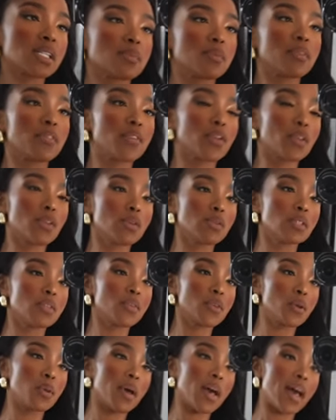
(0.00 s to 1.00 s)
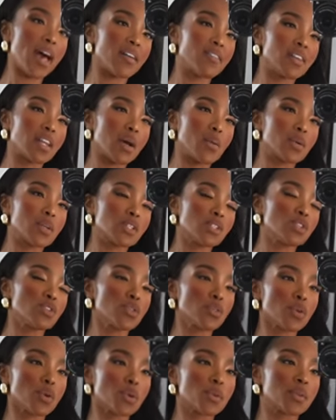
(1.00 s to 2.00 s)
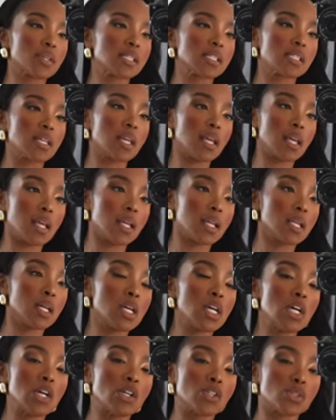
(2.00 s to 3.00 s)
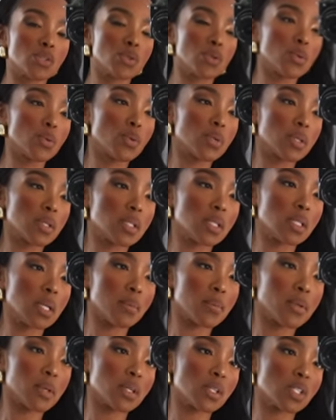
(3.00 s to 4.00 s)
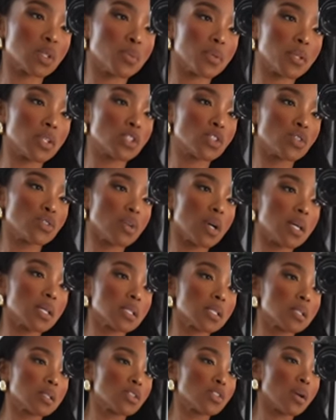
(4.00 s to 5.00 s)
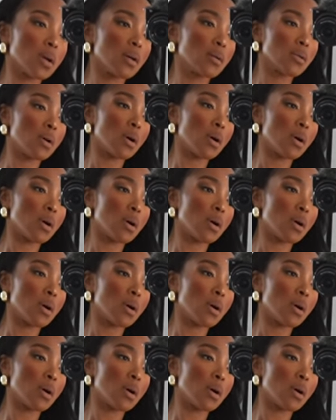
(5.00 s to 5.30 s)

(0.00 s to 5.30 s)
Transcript: But for those of you who haven't, I wanted to throw this in to the summer spring dress try on